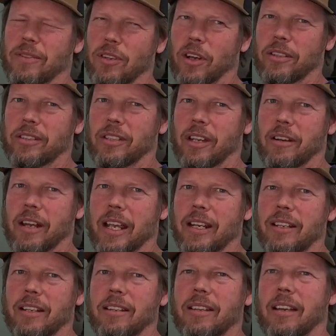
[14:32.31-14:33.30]
not so
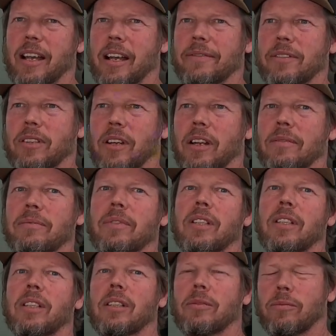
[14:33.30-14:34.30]
needed after
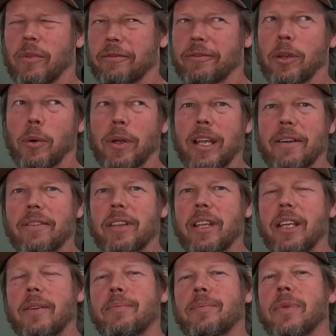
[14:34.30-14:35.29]
reviewing
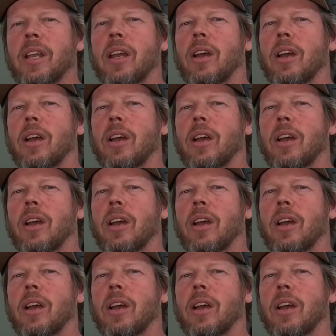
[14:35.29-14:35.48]
everything.